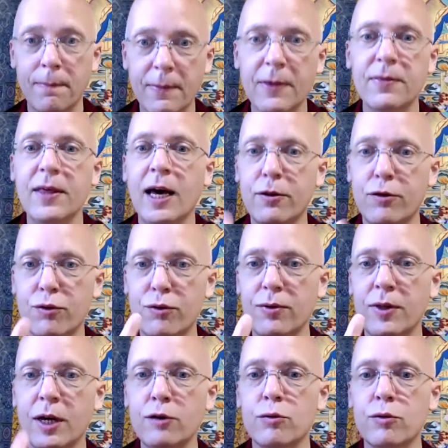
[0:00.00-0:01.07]
That's
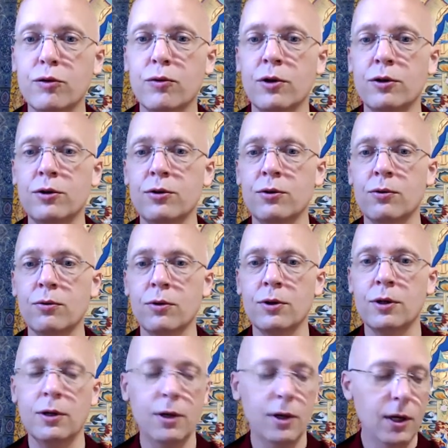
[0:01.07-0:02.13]
that's what's going to
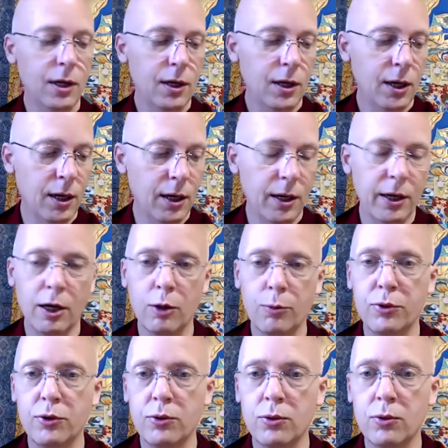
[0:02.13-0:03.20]
really uh,
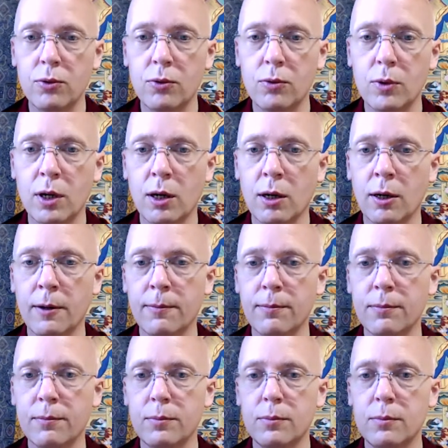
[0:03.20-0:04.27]
help you um,
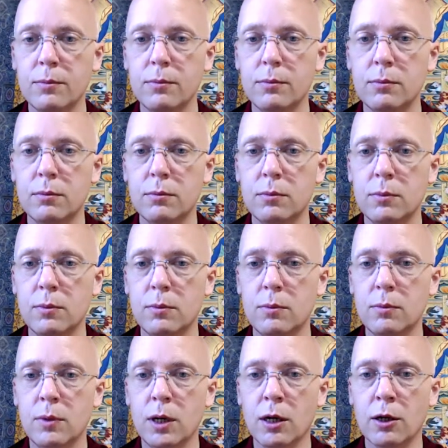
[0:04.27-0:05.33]

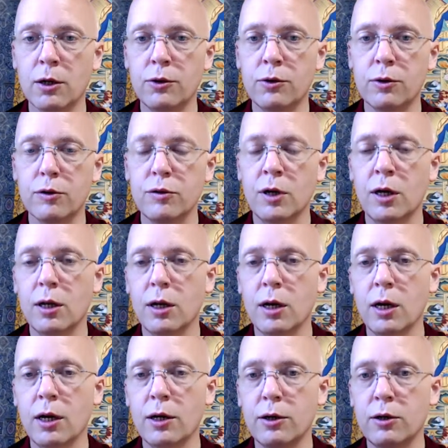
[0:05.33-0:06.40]
uh, do this it,
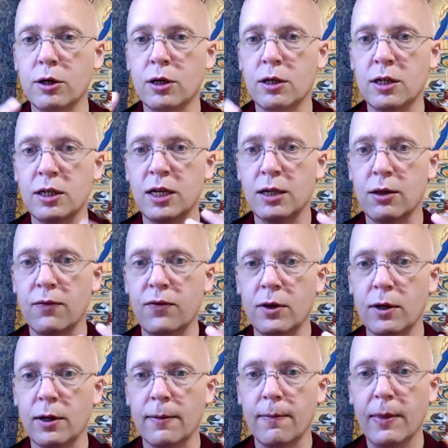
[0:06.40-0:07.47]
uh, to to get the
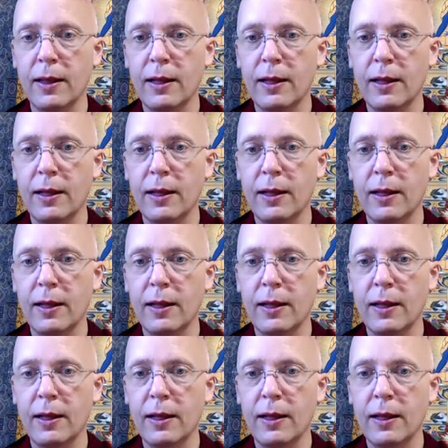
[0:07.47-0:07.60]
feeling.